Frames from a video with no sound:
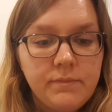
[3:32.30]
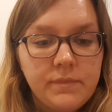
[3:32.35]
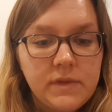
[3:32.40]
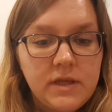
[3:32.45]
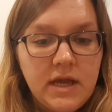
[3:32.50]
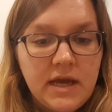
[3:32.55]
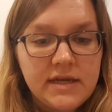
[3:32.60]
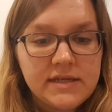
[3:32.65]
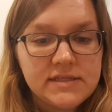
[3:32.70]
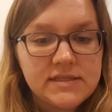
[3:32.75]

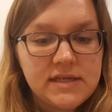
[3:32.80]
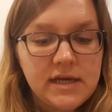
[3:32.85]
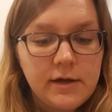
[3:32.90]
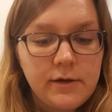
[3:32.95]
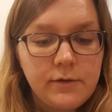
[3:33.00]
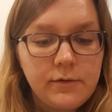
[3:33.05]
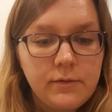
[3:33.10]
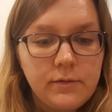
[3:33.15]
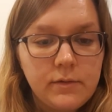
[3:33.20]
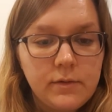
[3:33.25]
Yeah,
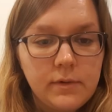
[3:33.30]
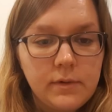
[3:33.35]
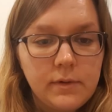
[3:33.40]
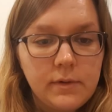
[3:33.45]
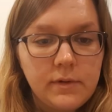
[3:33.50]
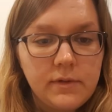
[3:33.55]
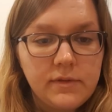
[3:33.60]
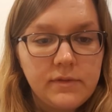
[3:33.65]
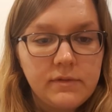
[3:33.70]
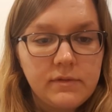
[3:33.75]
so
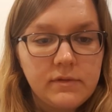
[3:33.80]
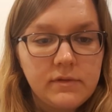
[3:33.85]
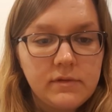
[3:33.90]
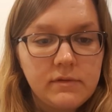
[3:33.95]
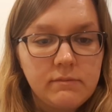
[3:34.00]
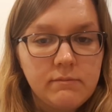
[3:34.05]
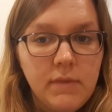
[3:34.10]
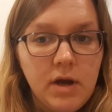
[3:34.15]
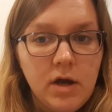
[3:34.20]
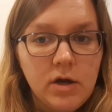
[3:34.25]

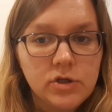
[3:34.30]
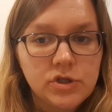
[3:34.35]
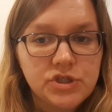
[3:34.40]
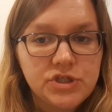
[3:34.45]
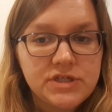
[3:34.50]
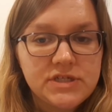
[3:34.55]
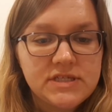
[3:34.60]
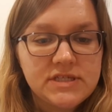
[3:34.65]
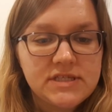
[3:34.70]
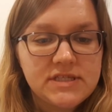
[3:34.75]

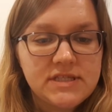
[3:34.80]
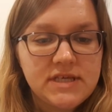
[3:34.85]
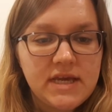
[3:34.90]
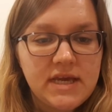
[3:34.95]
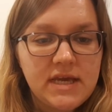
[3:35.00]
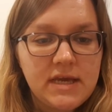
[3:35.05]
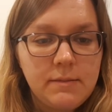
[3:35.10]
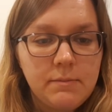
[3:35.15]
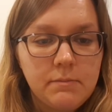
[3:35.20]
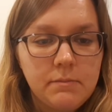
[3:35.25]
March's
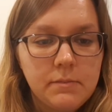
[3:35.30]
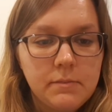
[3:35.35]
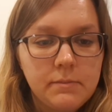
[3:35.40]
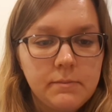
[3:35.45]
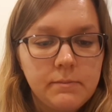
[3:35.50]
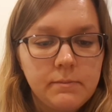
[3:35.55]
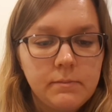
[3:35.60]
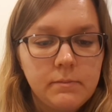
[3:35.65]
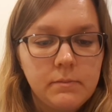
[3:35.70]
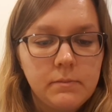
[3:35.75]
theme
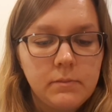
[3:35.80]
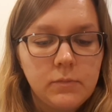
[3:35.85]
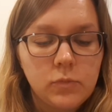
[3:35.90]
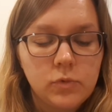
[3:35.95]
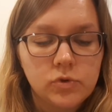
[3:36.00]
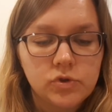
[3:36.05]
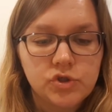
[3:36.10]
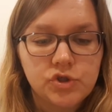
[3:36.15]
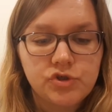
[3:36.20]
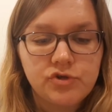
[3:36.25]

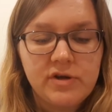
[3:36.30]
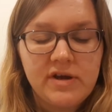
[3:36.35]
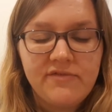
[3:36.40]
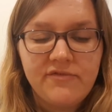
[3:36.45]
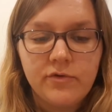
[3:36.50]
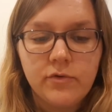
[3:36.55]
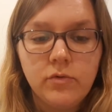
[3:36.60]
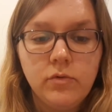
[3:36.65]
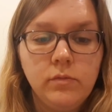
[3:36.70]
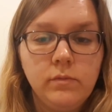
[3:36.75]
was
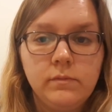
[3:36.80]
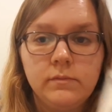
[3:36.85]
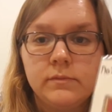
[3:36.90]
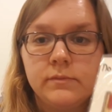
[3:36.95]
travel.